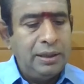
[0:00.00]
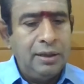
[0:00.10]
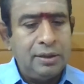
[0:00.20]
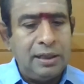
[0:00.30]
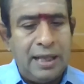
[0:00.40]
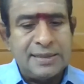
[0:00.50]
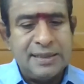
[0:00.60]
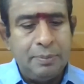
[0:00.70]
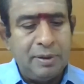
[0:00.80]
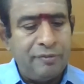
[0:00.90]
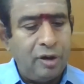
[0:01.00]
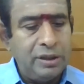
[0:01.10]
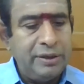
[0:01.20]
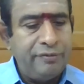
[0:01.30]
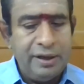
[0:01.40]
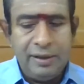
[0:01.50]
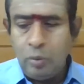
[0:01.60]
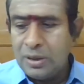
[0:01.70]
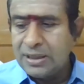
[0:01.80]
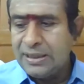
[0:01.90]
In class number 45,
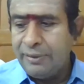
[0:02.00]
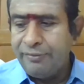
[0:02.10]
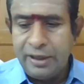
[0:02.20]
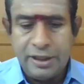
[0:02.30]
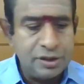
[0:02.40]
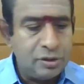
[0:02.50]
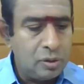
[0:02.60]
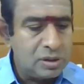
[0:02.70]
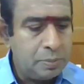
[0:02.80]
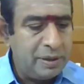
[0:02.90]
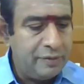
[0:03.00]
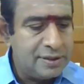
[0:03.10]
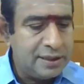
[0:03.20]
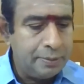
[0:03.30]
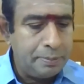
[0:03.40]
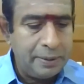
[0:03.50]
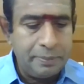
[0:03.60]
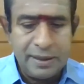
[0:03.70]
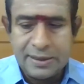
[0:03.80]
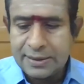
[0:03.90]
once I finished those previous year
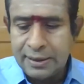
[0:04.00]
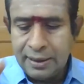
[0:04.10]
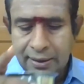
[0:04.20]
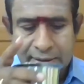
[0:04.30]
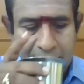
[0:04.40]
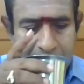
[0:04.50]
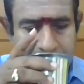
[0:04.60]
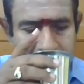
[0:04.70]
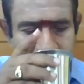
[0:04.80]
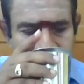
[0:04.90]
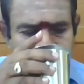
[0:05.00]
papers, then